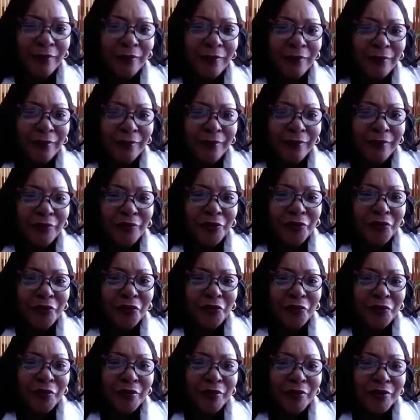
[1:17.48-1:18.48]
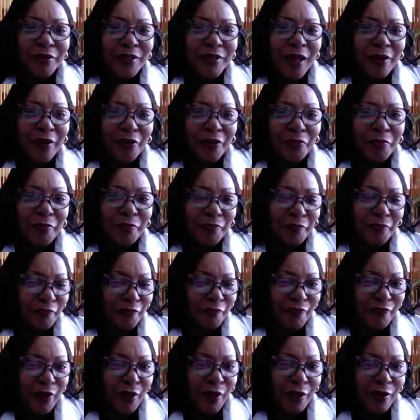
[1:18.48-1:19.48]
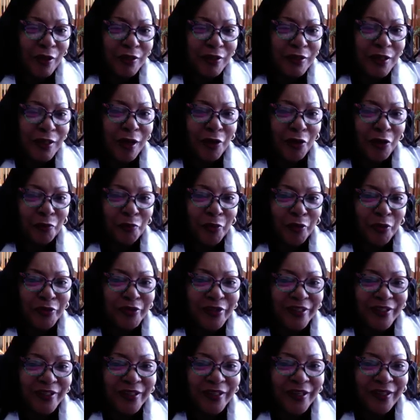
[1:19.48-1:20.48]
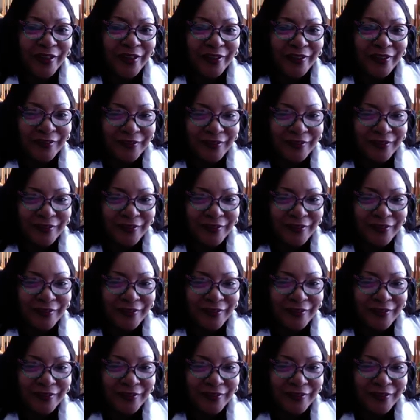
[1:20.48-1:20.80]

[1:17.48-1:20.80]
you're a real soccer person, huh?